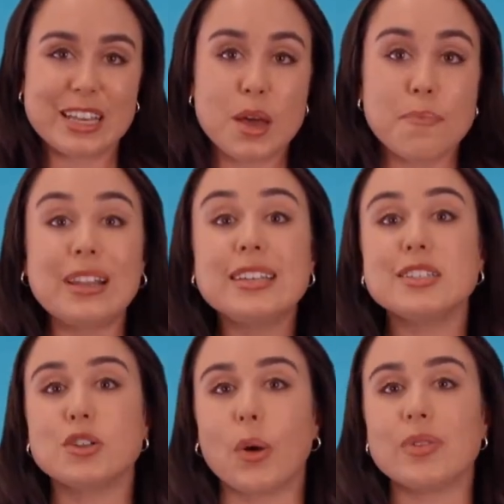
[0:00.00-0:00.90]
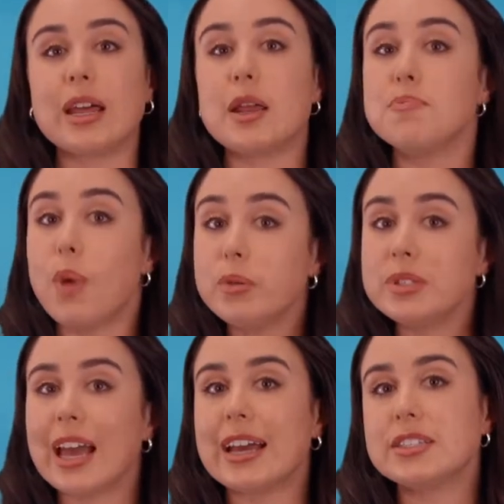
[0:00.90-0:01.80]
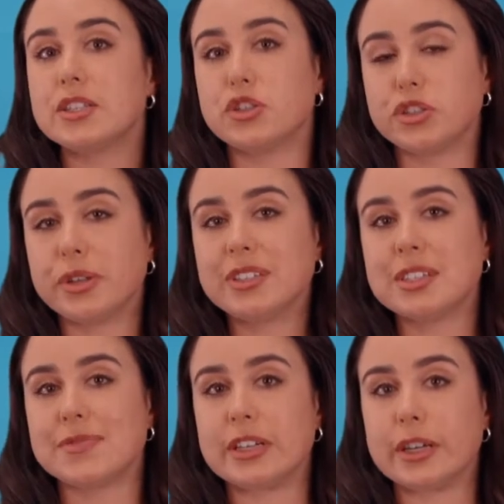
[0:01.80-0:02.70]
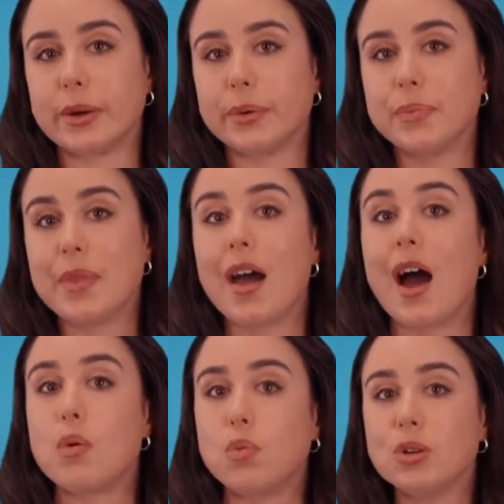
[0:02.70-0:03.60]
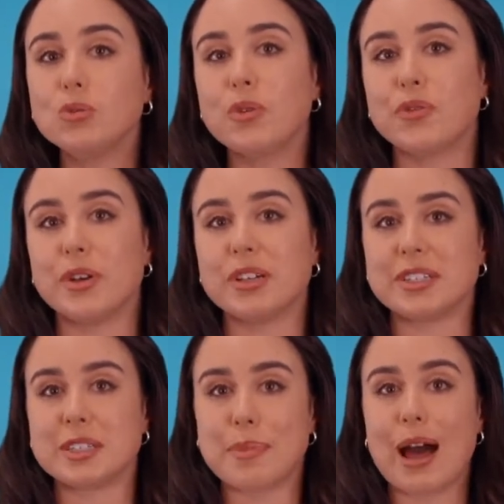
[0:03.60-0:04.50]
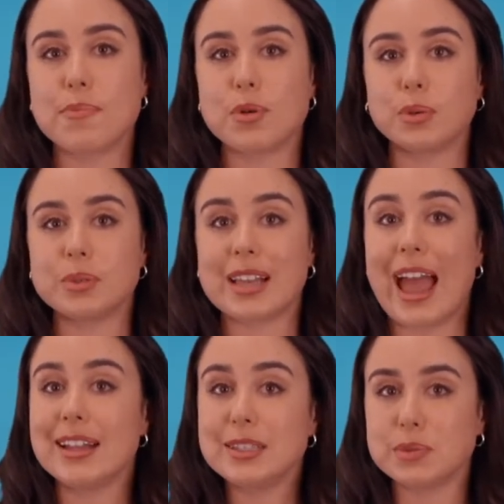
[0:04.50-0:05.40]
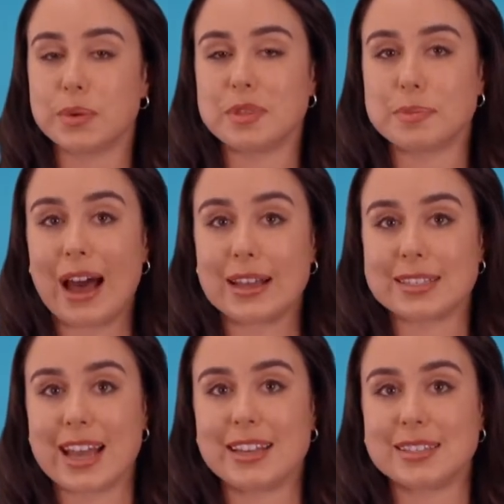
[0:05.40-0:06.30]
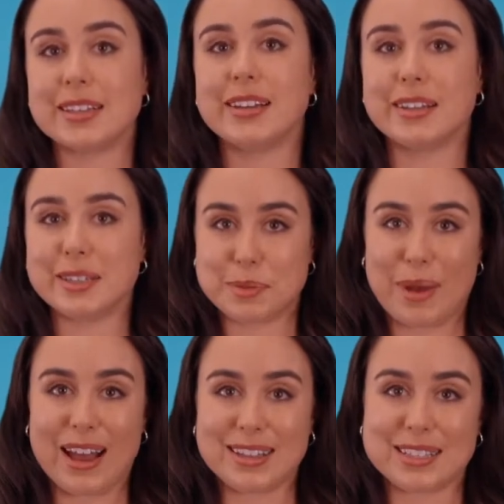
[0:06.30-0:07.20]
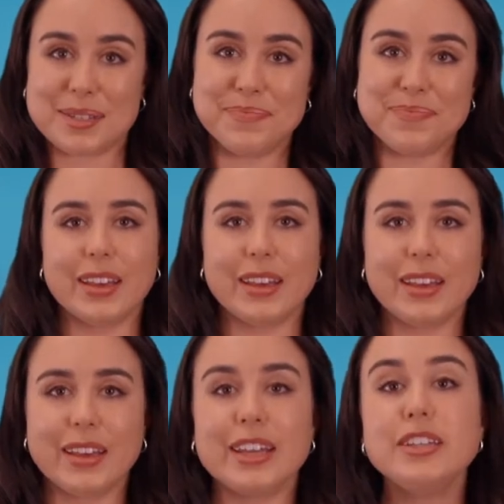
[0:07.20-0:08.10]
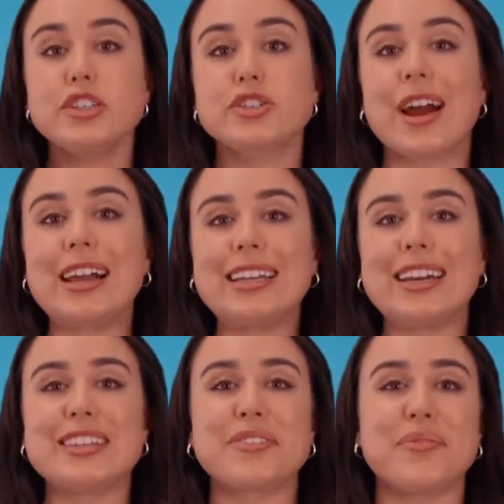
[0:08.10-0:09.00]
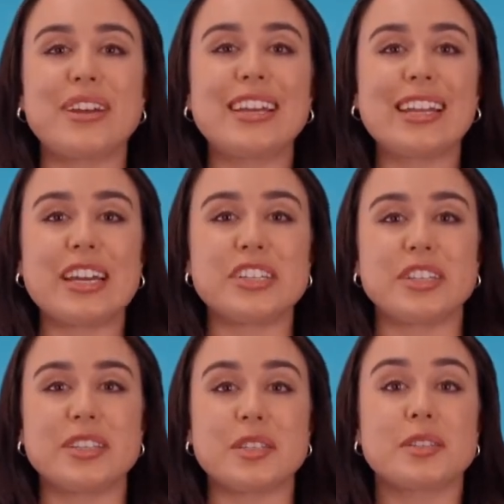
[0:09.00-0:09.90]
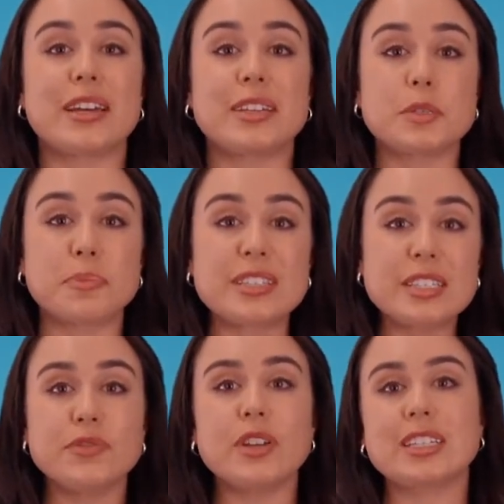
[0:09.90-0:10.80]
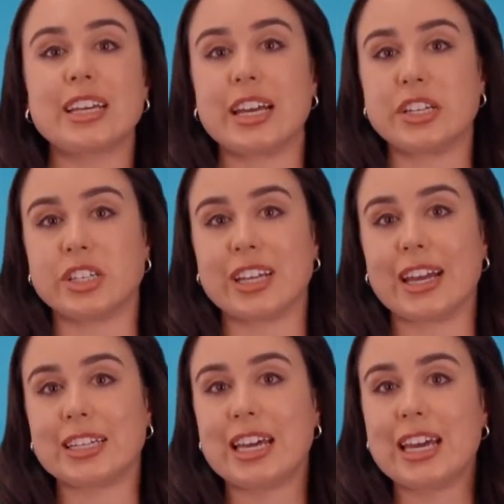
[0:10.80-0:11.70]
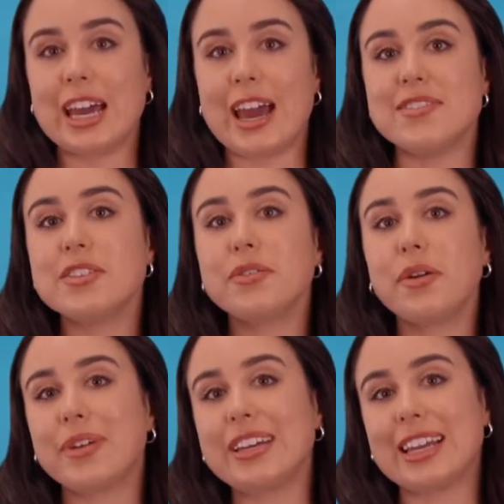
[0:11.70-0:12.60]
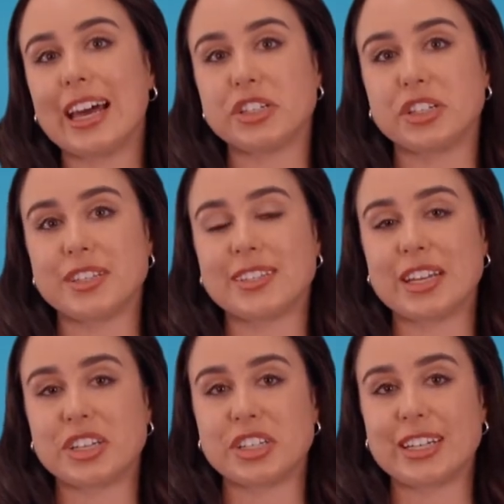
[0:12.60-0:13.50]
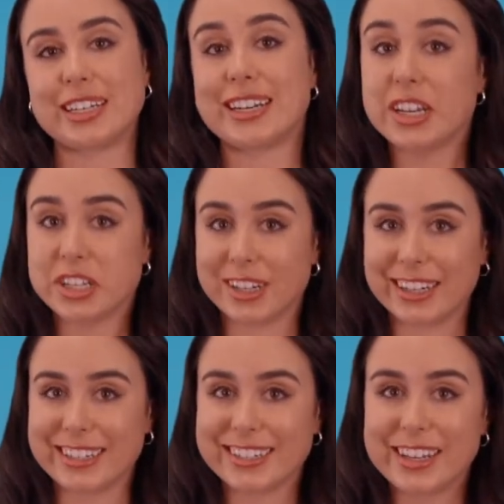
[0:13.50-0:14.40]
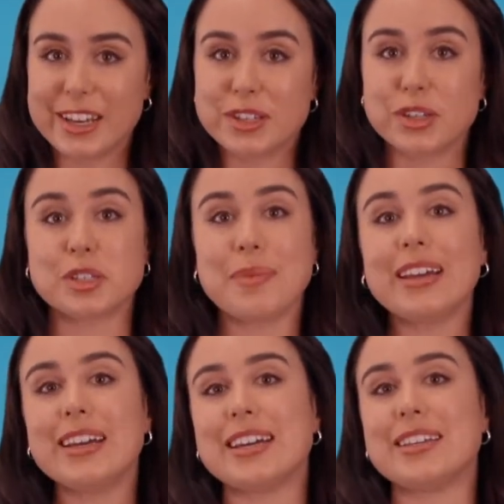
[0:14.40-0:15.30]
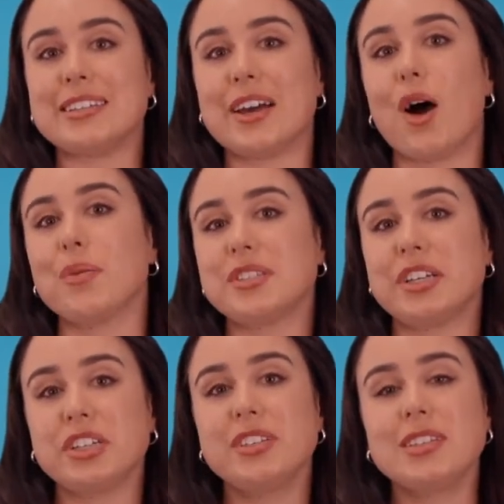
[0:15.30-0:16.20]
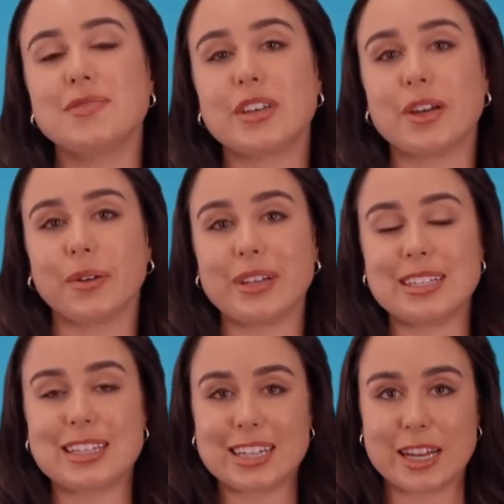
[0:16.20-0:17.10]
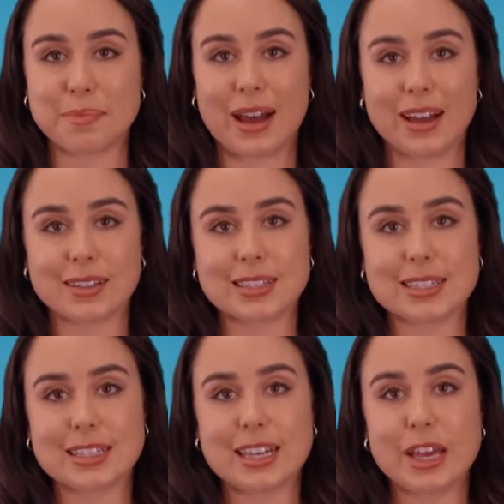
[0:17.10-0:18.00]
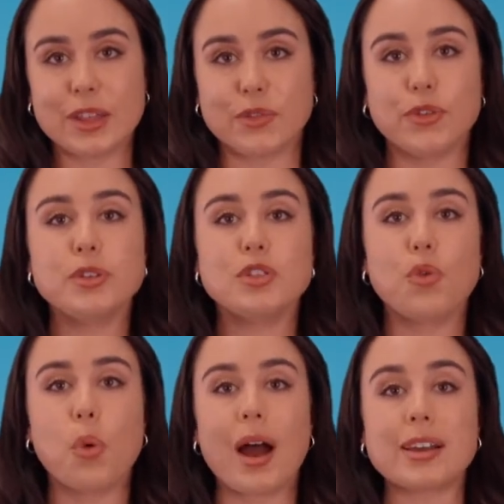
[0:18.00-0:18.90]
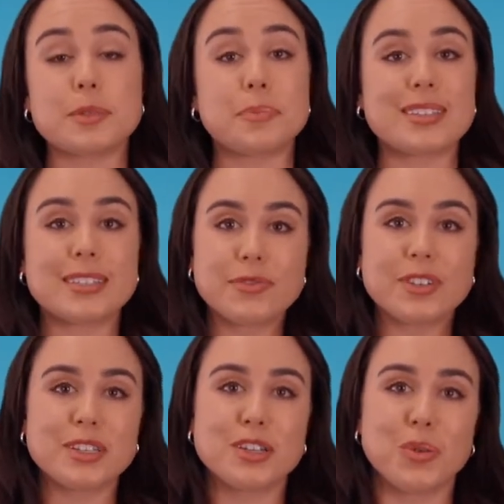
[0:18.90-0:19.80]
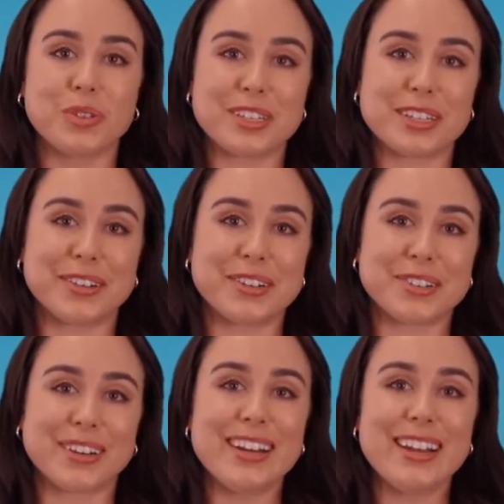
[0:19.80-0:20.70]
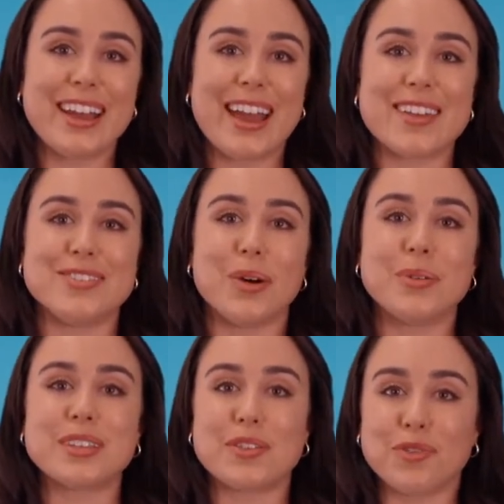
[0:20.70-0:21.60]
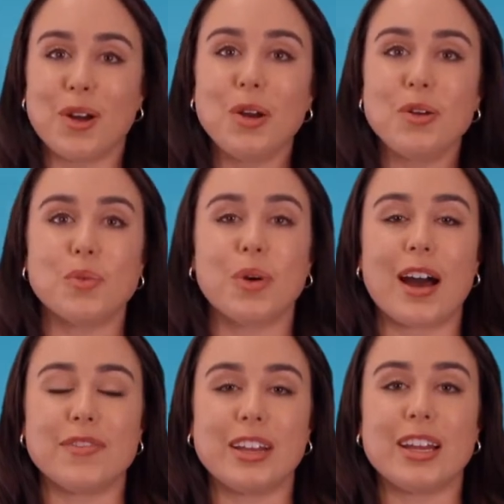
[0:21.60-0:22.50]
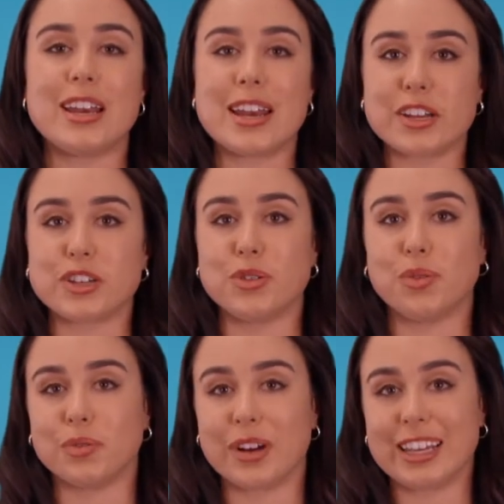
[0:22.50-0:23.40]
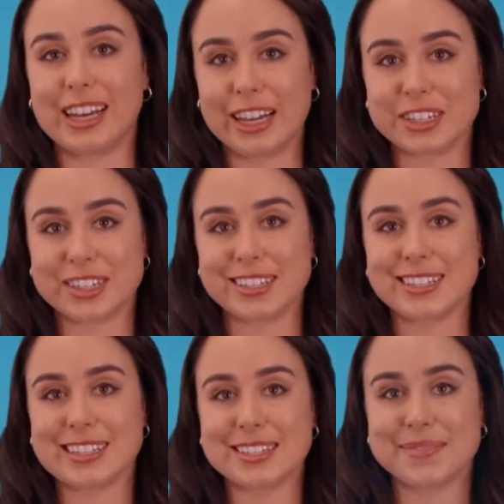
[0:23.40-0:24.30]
Please note that in most cases during this video, I will refer to spa pools and swim spas as spas. In Australia, there are regulations that are specific to each state, and then there are regulations that are shared nationally. So to make it easier, I'll section this video into 10 parts. The first 4 are specific to Northern Territory, and those that follow will cover national regulations.